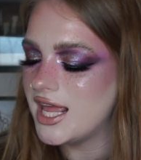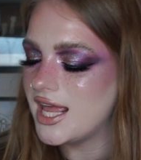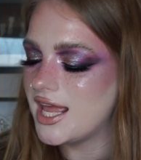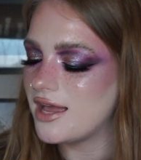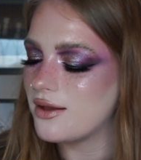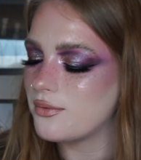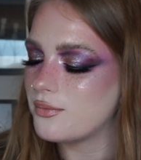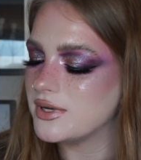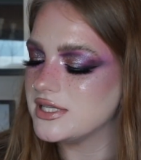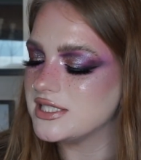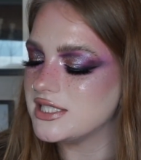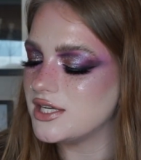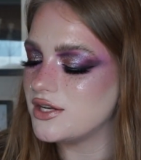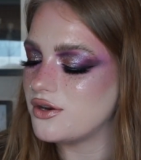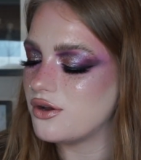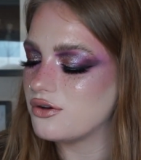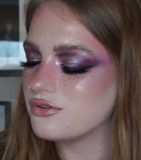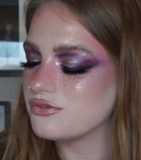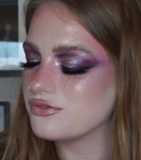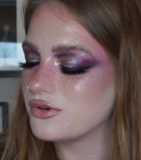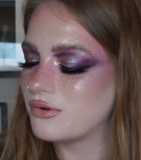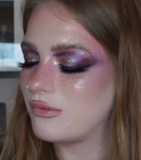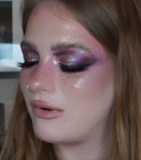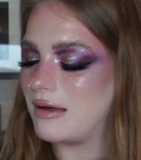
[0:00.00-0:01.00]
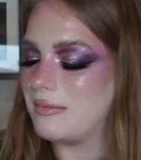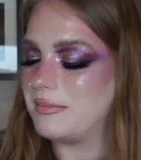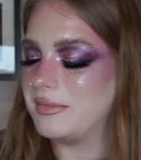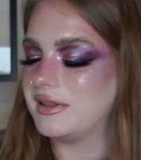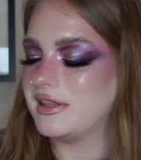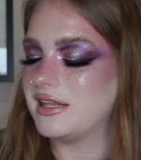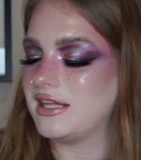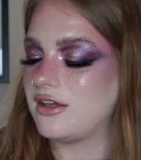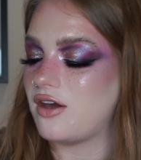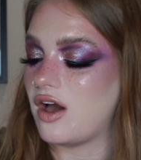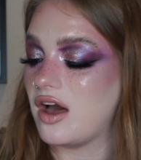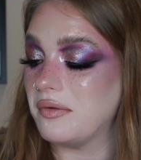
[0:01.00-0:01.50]
It wasn't
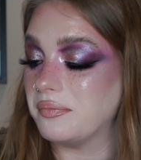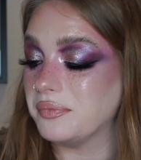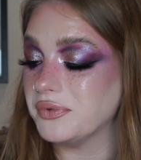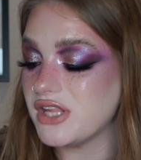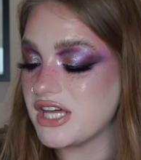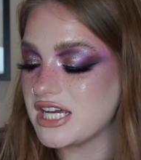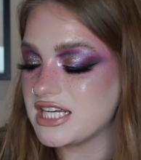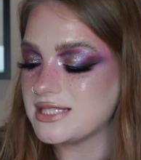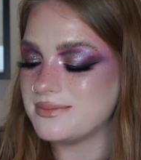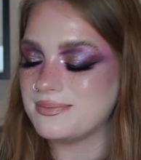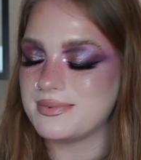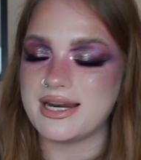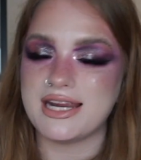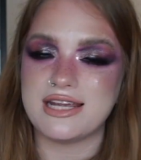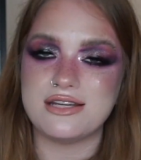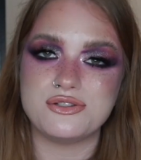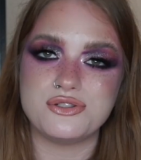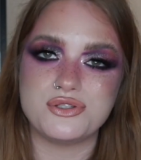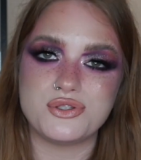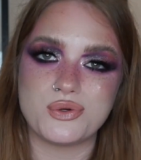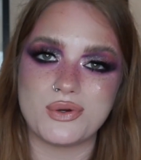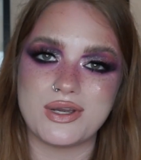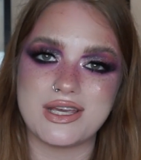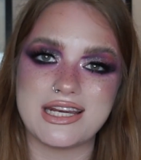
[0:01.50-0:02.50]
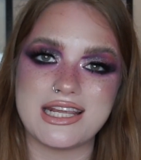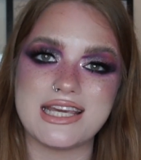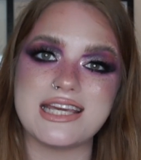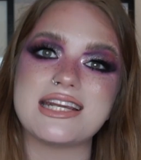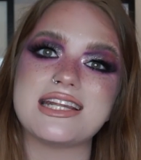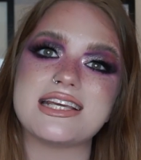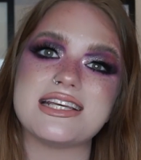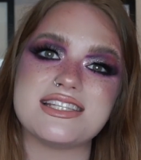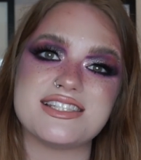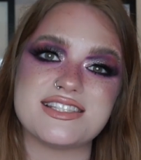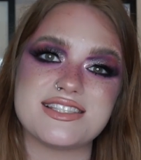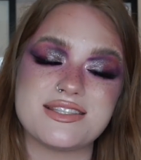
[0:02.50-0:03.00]
overwhelmingly complex, but I enjoyed it.
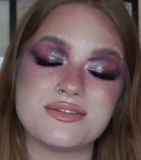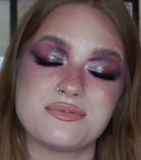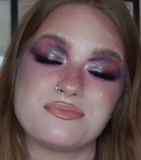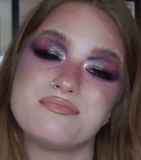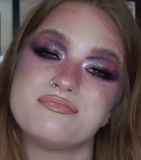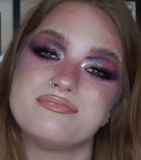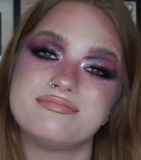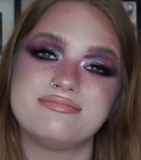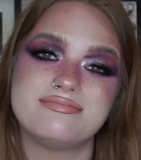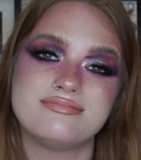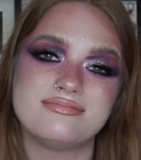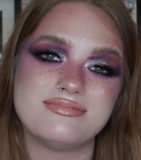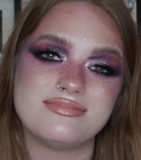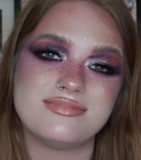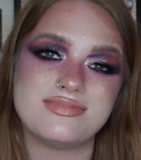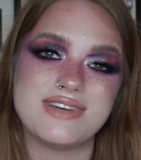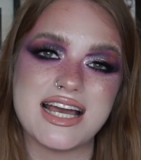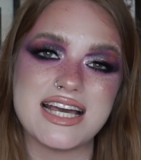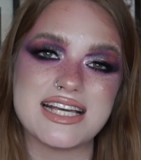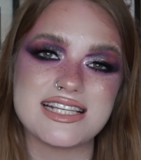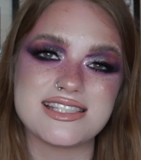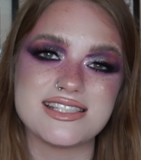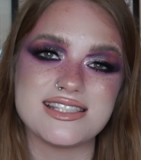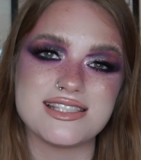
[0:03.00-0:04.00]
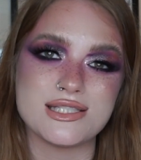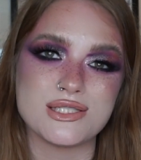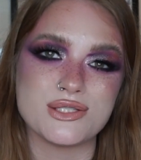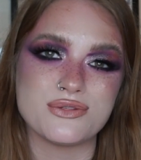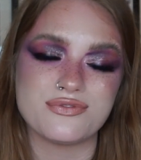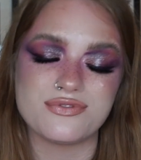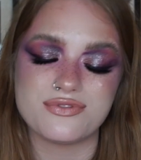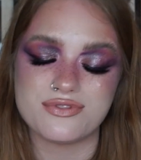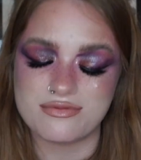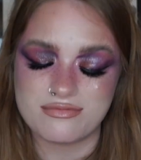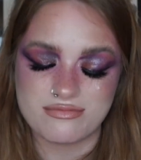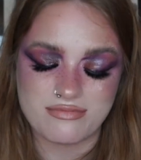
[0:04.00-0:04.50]
Is the essence of
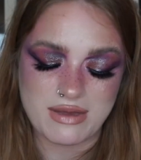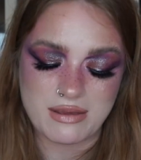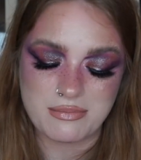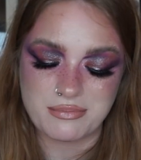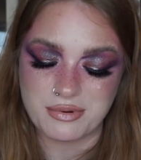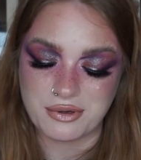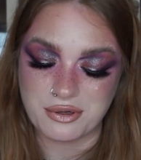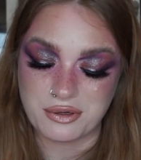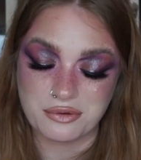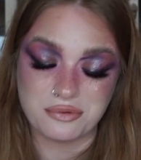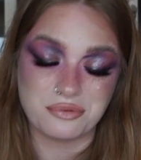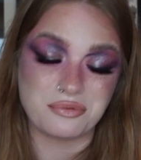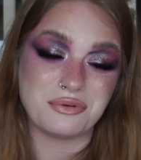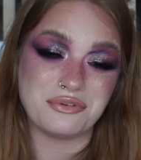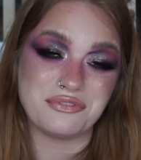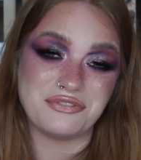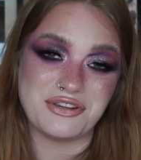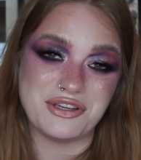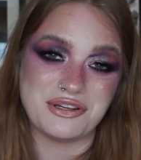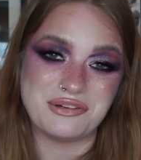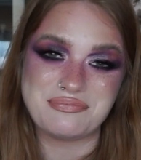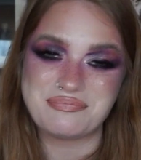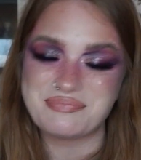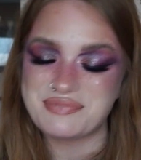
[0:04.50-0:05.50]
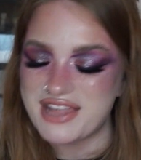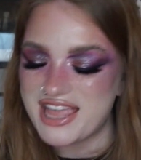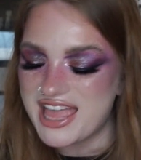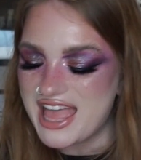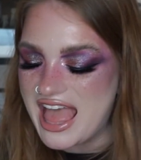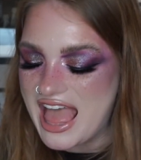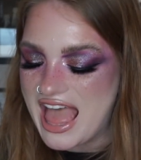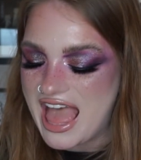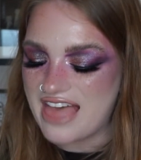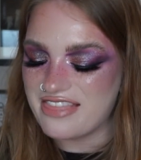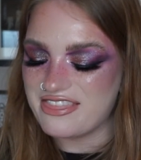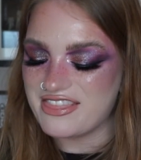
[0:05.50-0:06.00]
my book review.
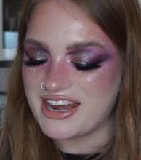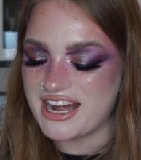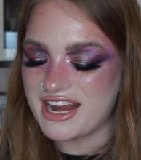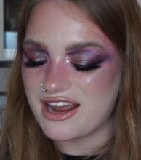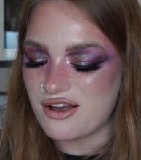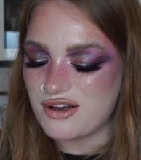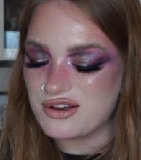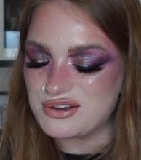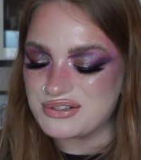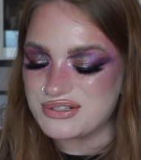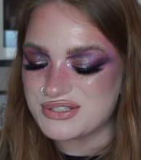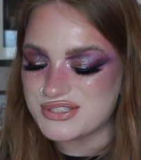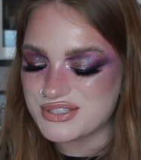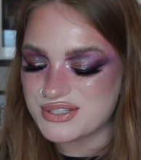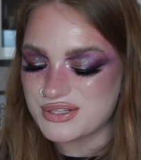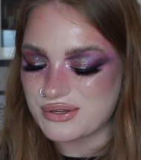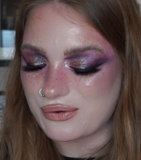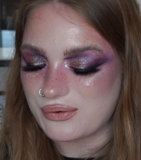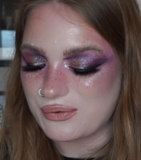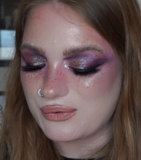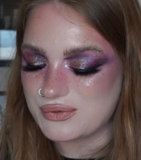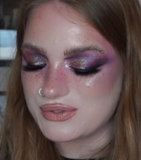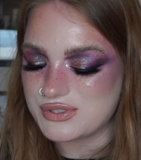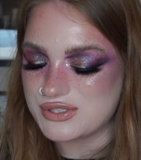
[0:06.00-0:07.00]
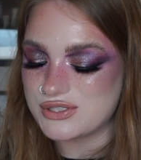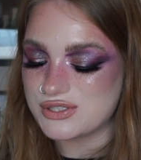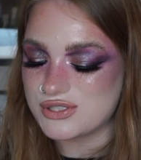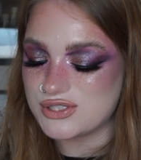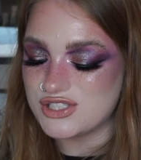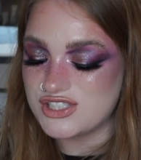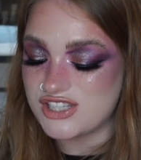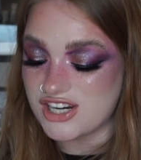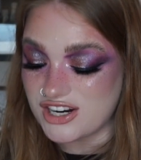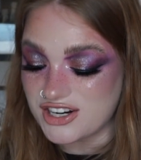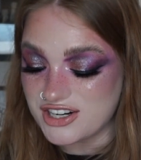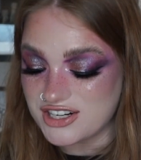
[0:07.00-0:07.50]
And then I also
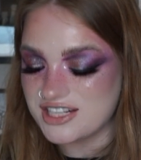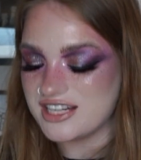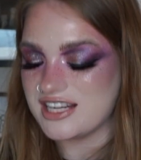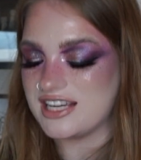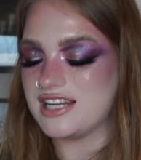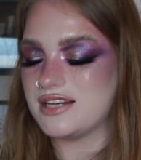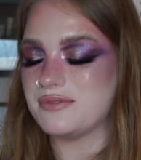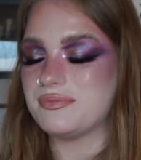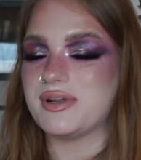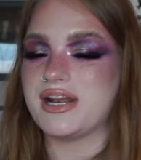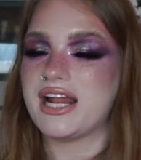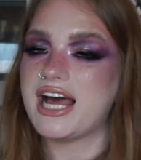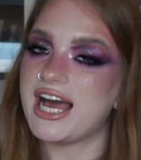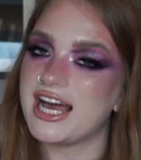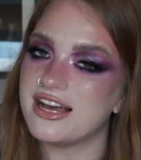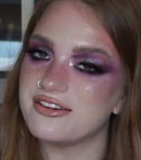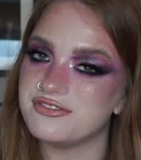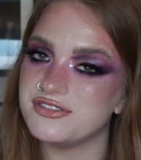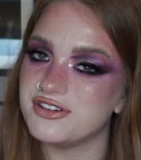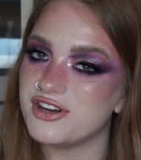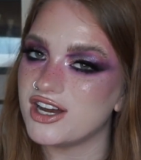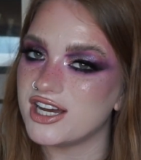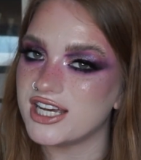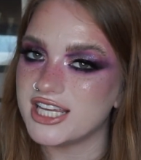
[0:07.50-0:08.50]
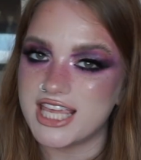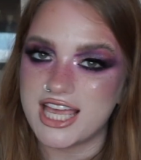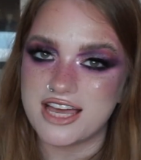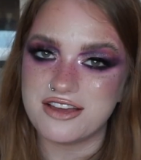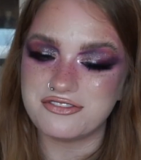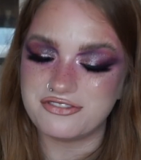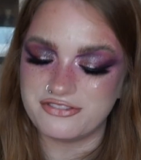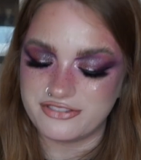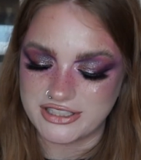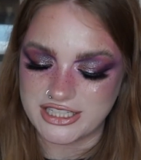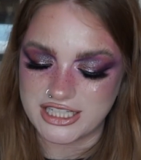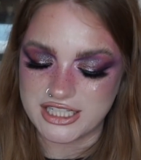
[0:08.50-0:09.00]
started but have not
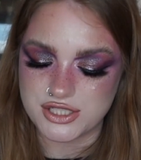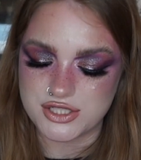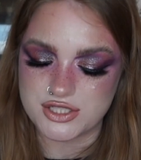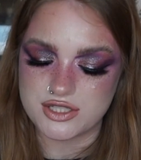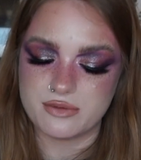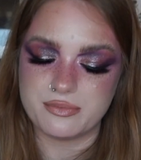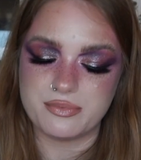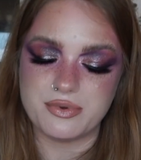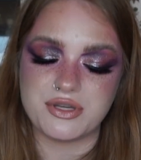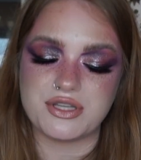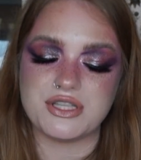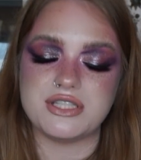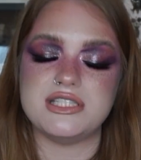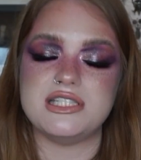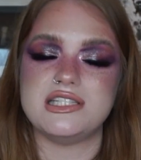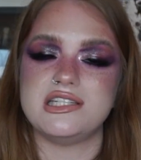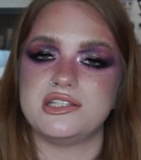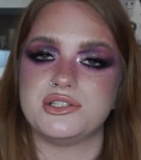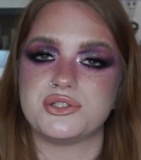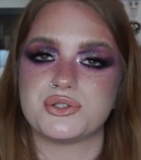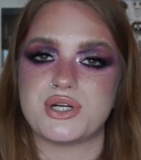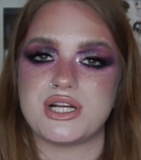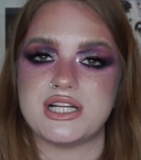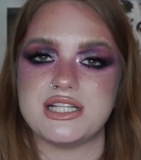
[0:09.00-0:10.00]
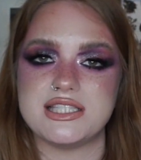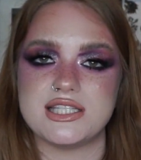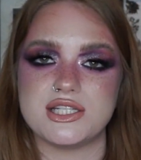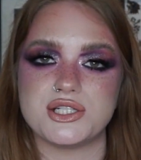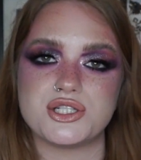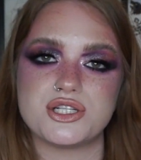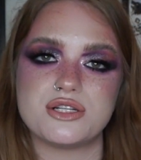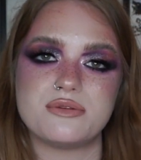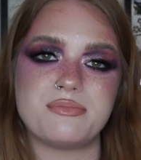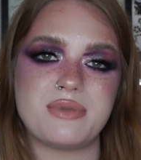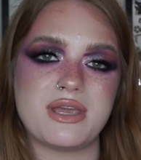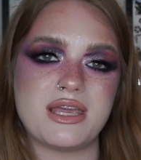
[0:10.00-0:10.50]
yet finished the book
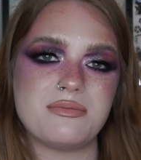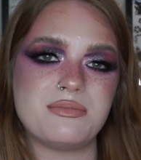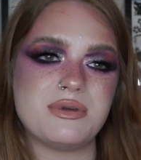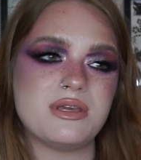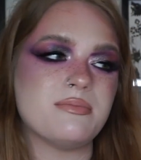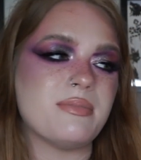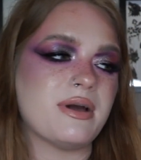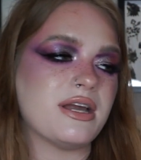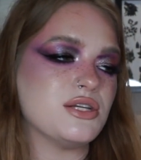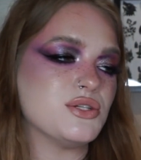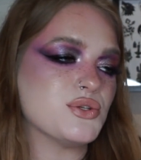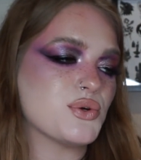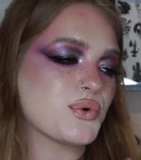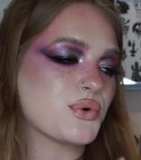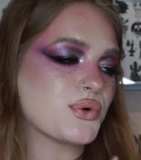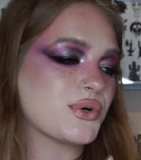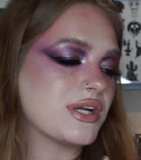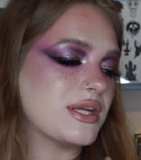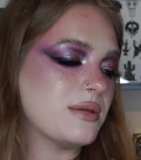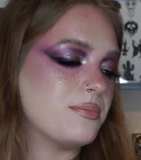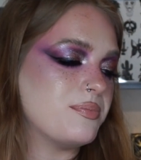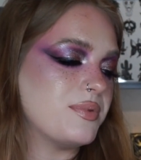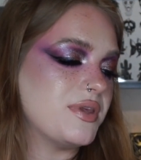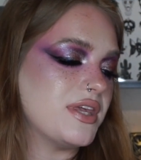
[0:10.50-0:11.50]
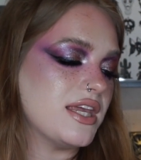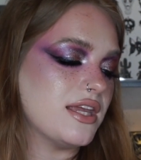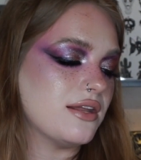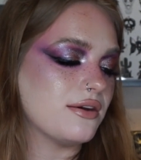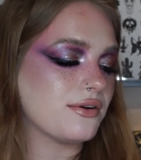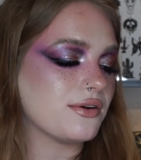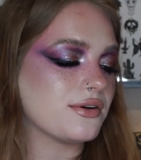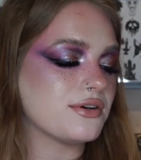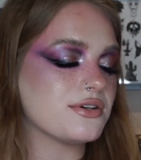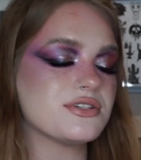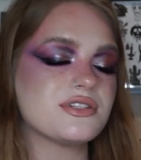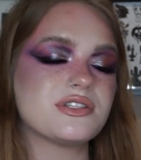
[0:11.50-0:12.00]
Detransition Baby by Torrey
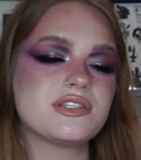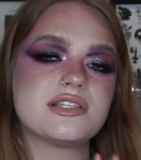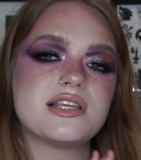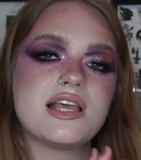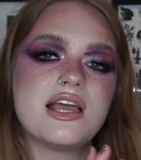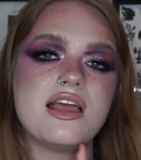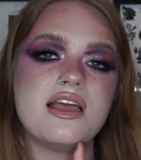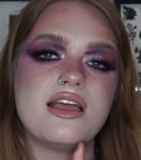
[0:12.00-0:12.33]
Peters.